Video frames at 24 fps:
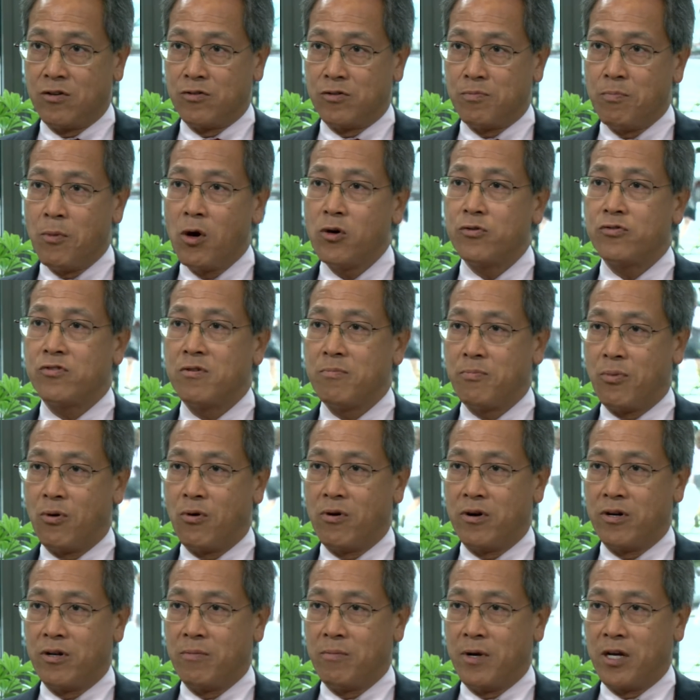it's most
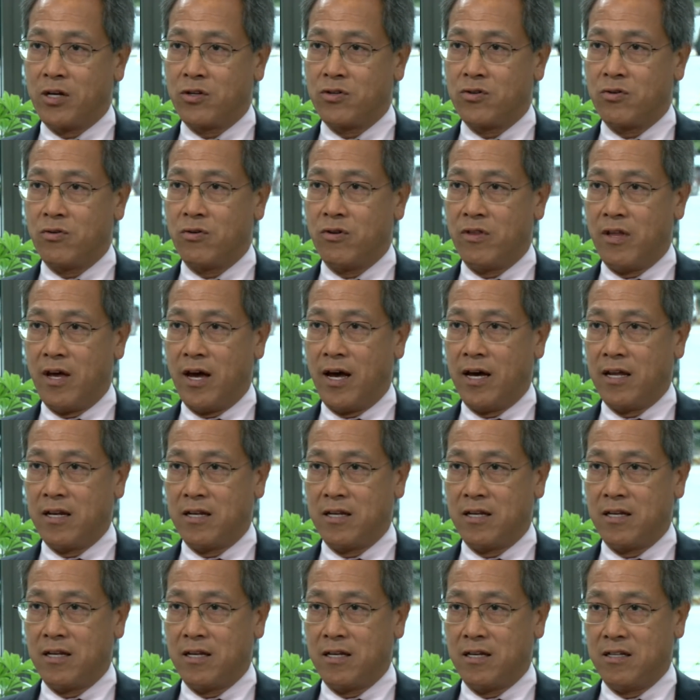important to make sure that
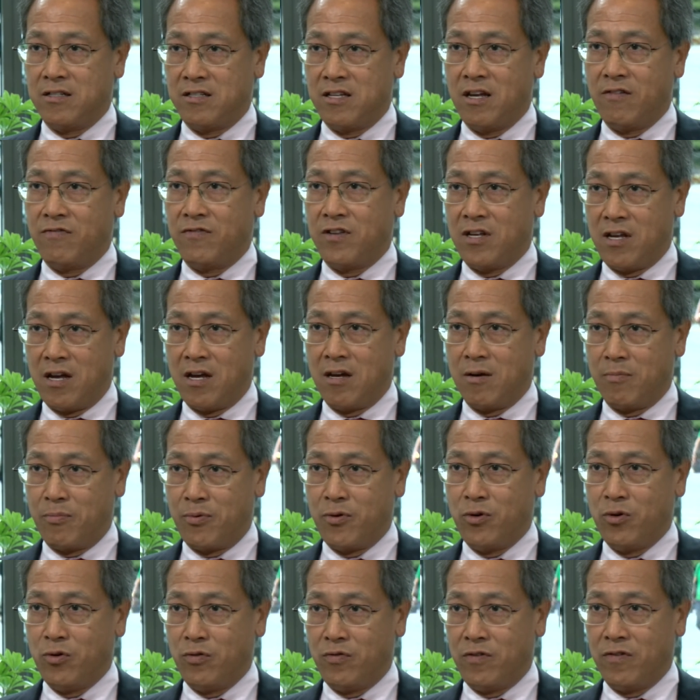it's FDA
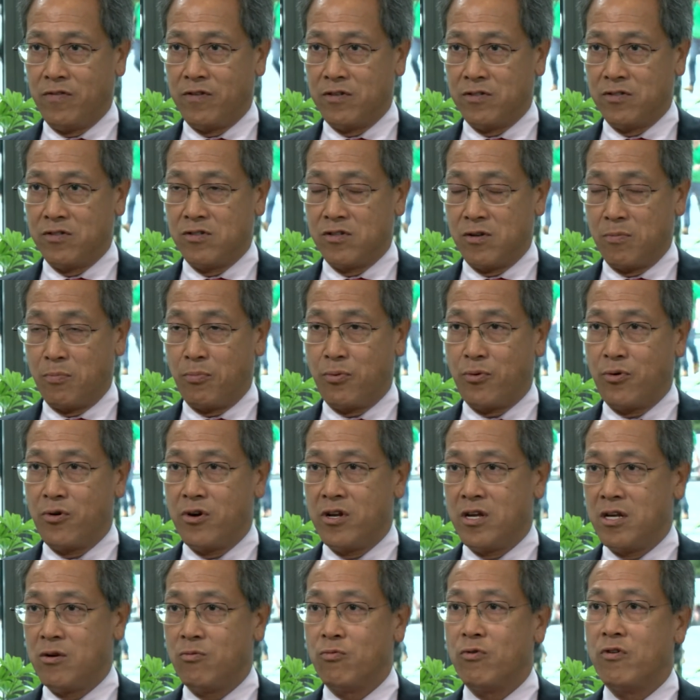approved if this is a
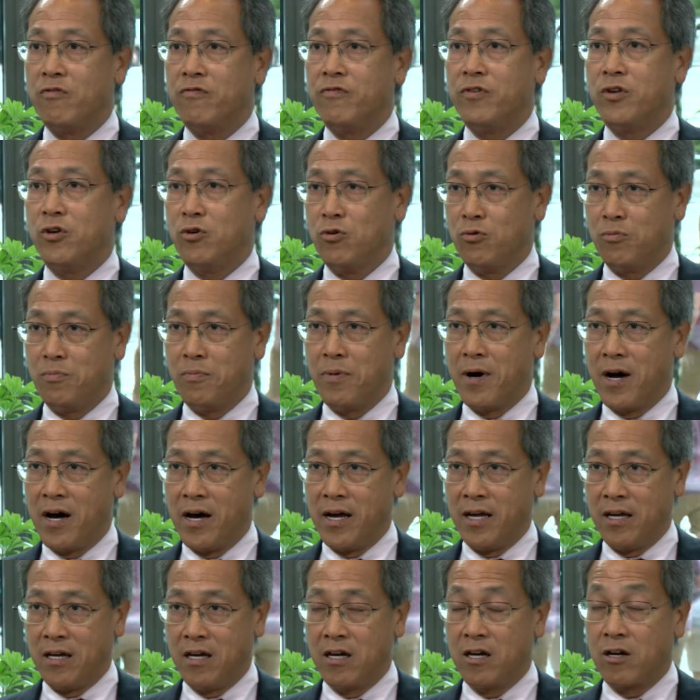pre-review
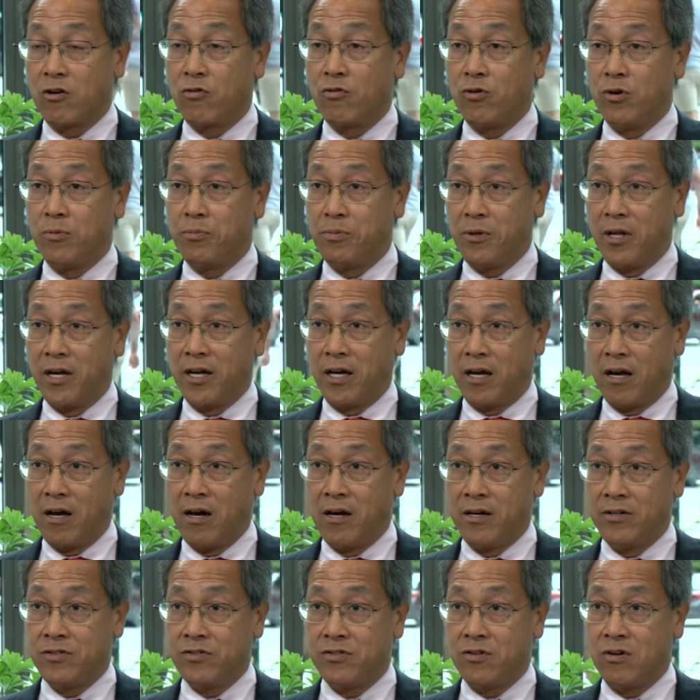by a group like
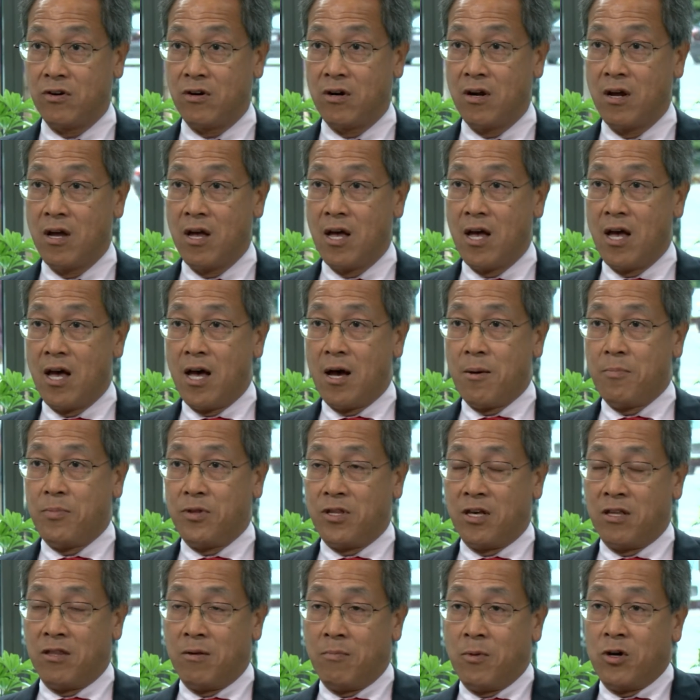ICER.
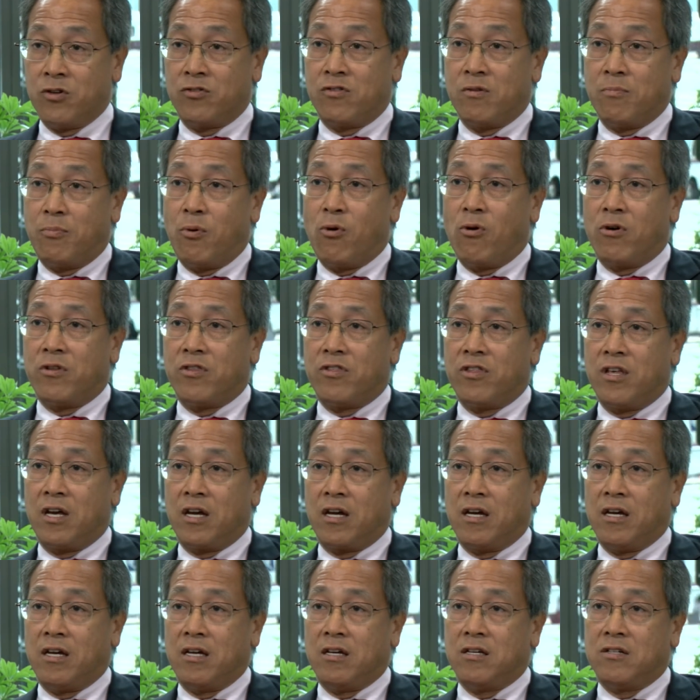But then the most important
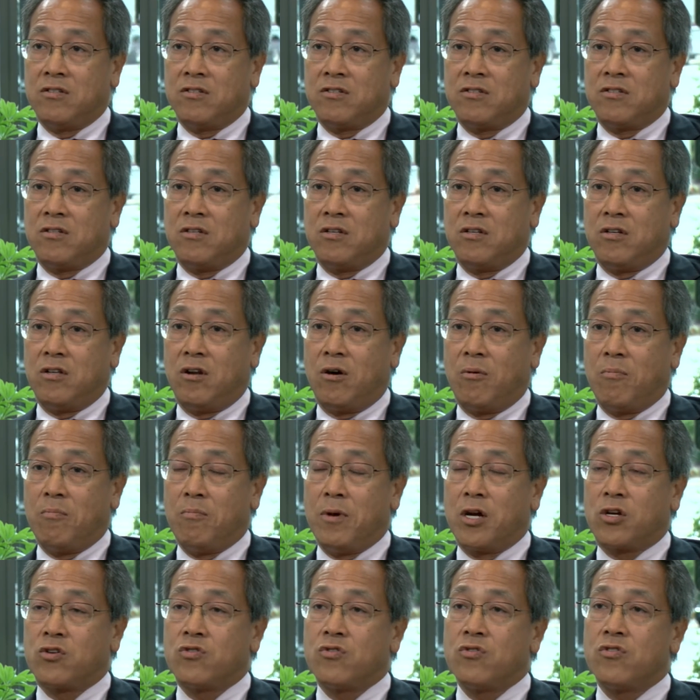thing is,
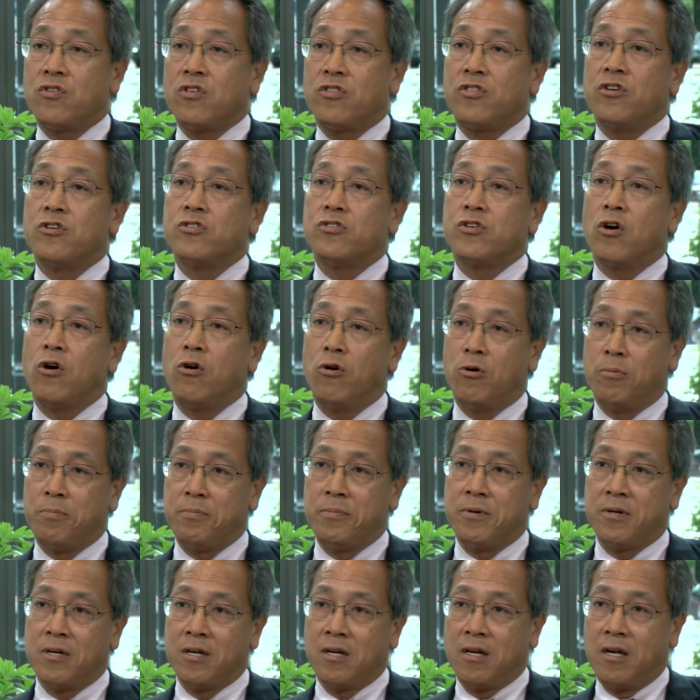make sure that there's hope,
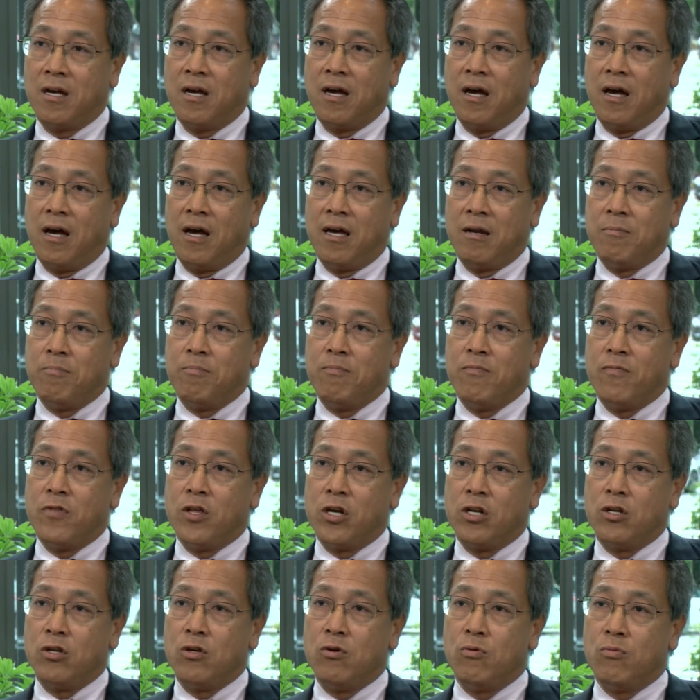and
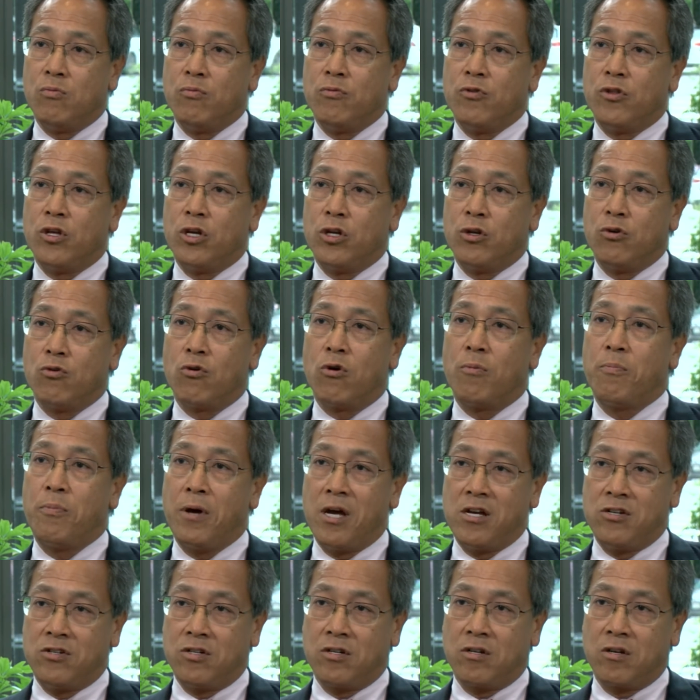that your
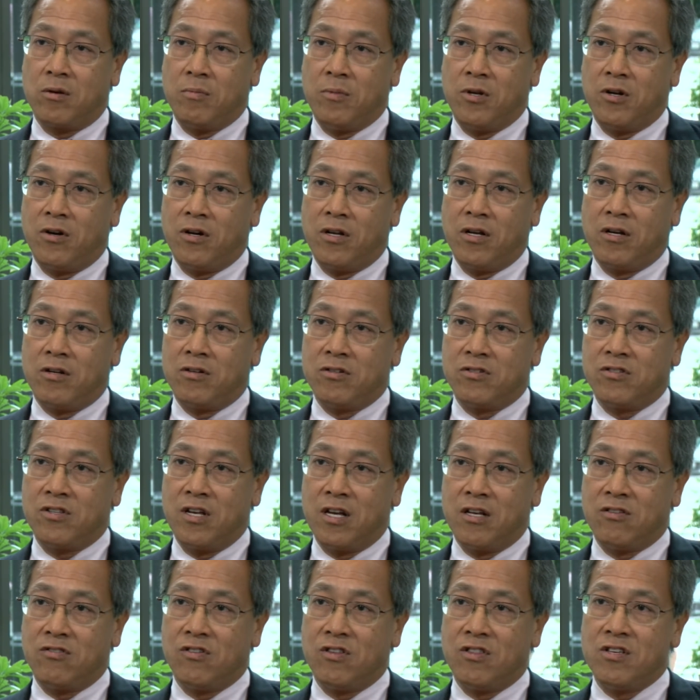patient community
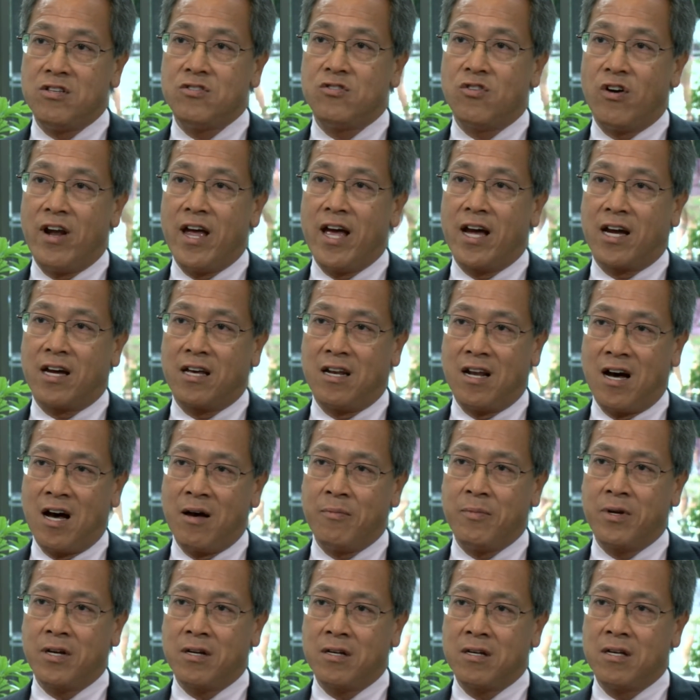understands that these are
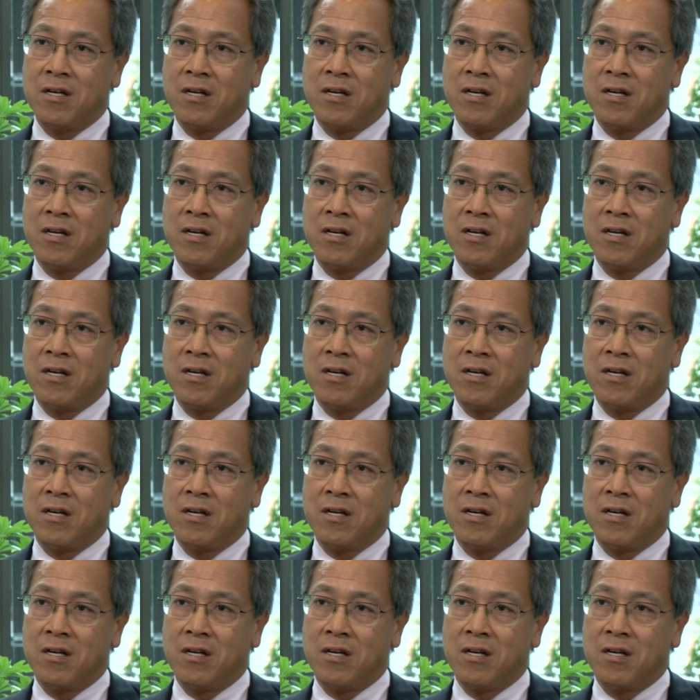economic